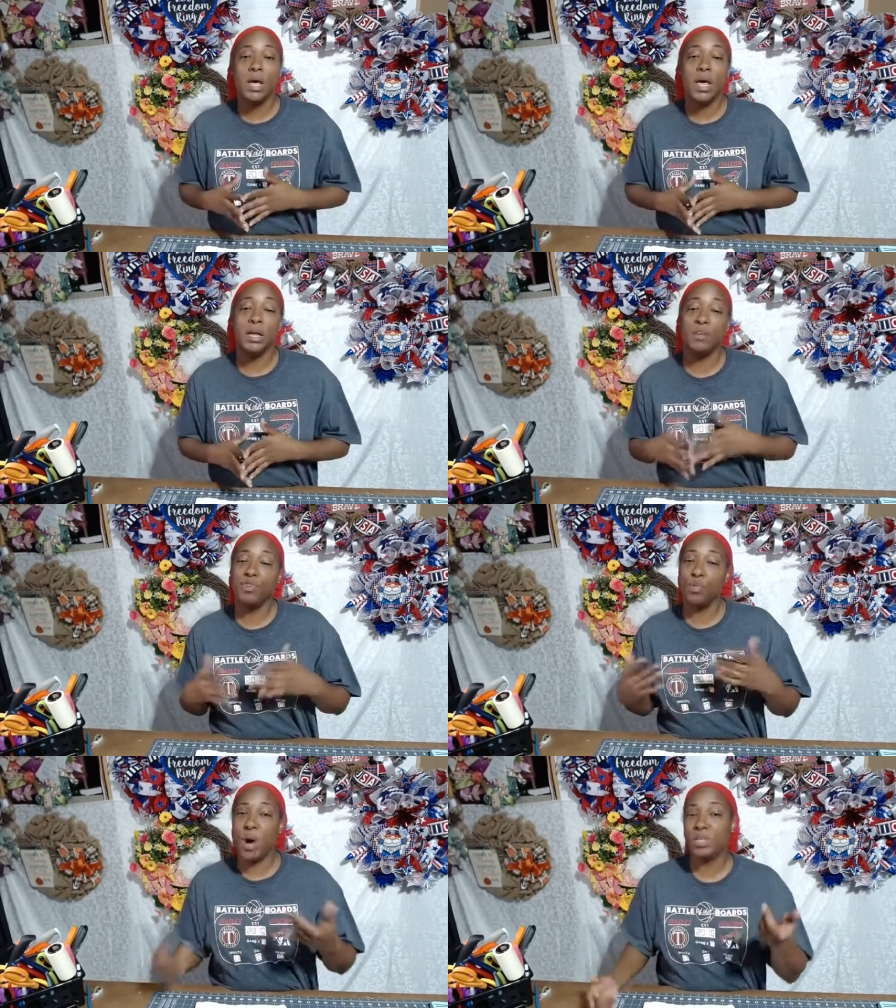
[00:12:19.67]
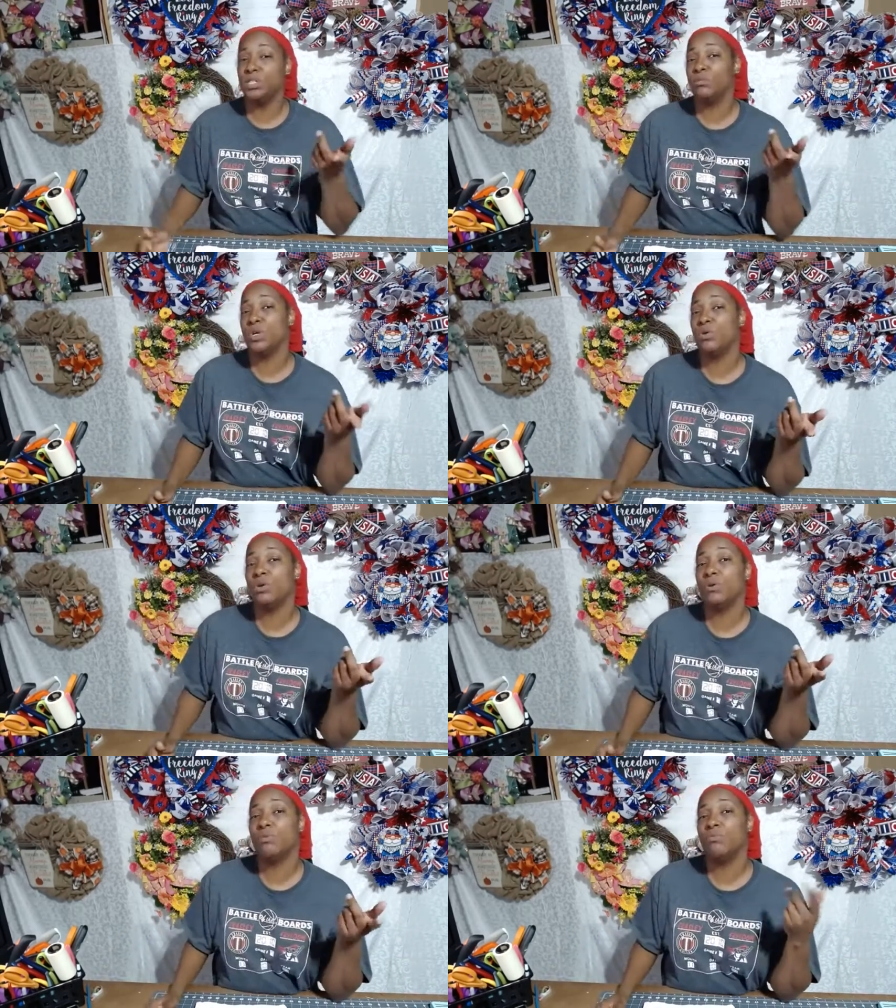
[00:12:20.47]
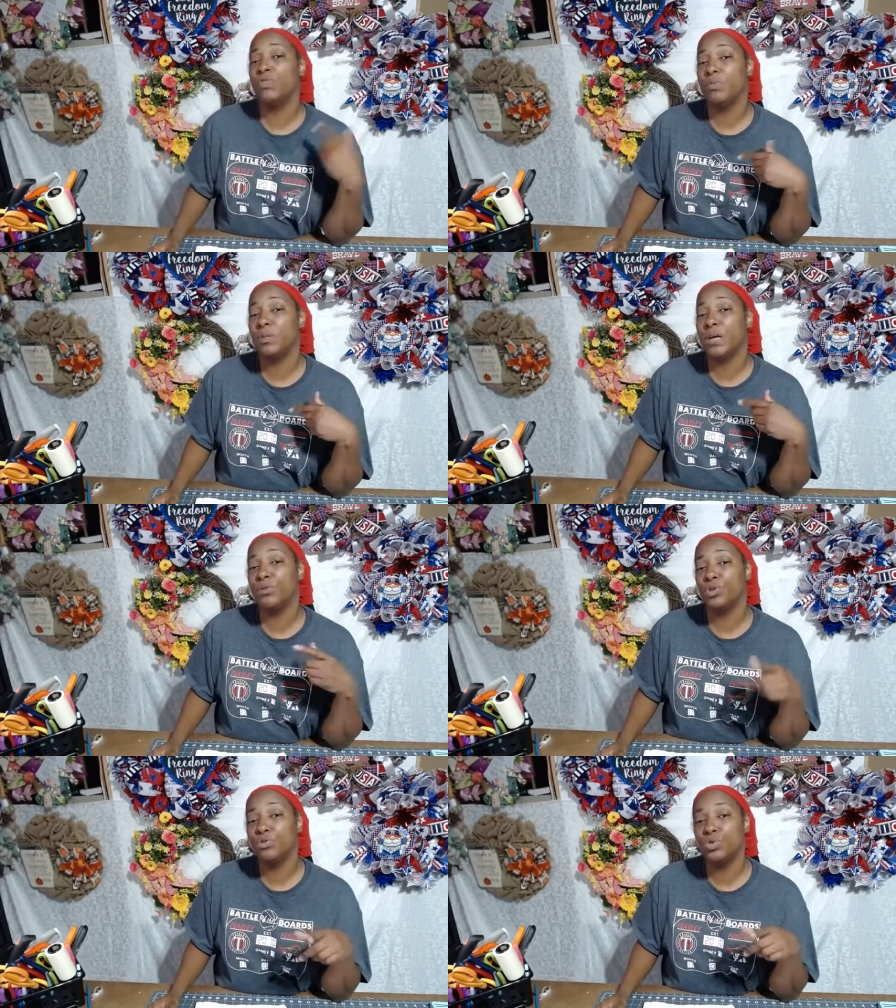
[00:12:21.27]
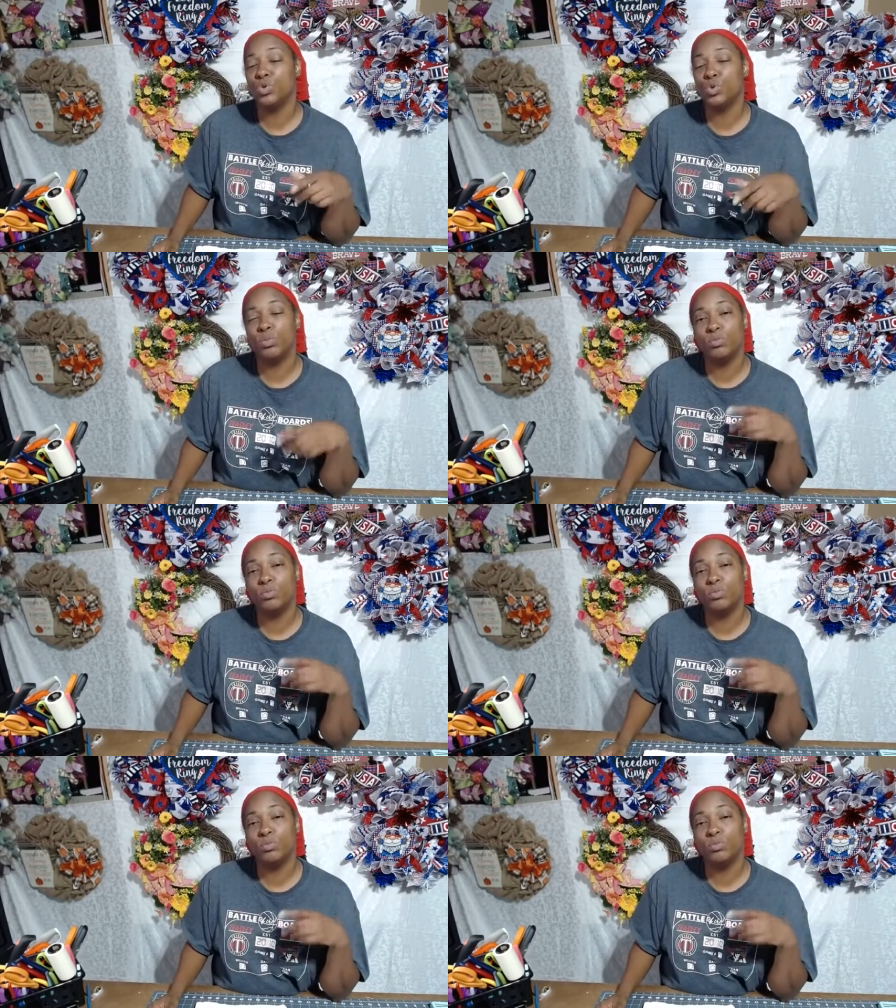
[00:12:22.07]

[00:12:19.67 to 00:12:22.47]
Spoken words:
And if you're watching me on the replay on YouTube,